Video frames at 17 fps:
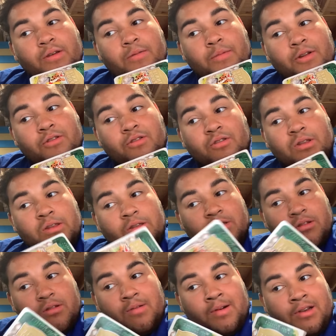let
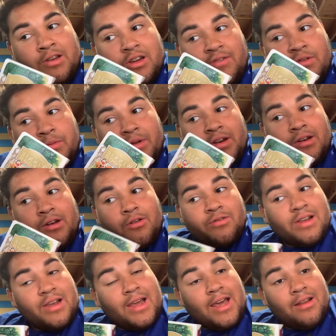which everybody
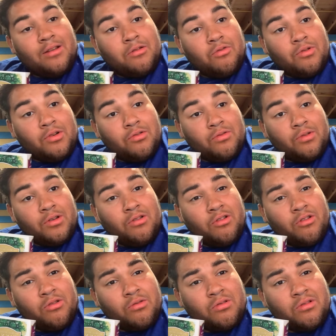knows I hate
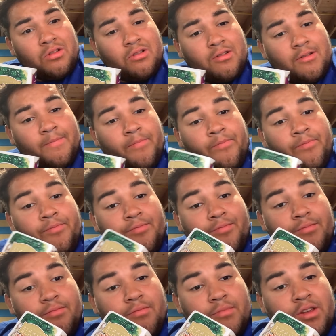2022 since
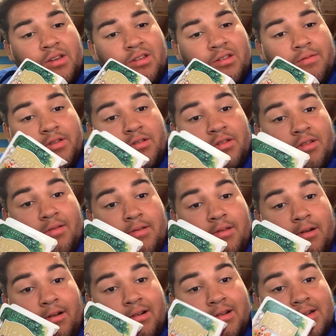because it was the
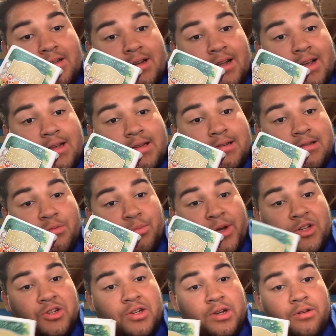hardest day since
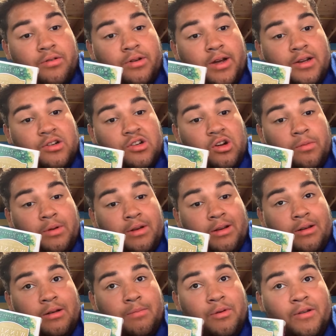my channel got
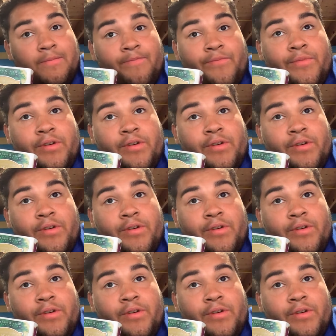terminated. But